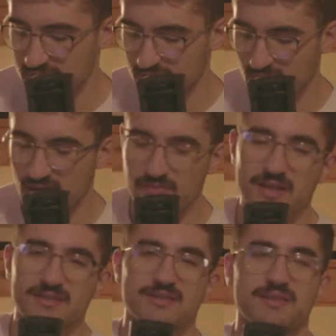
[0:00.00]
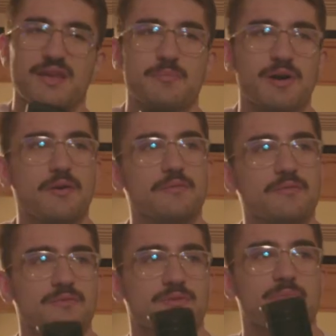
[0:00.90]
I have a lot to say about
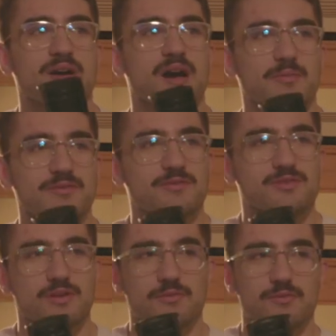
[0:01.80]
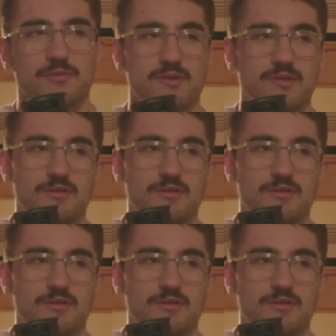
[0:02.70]
the Bahamas in general.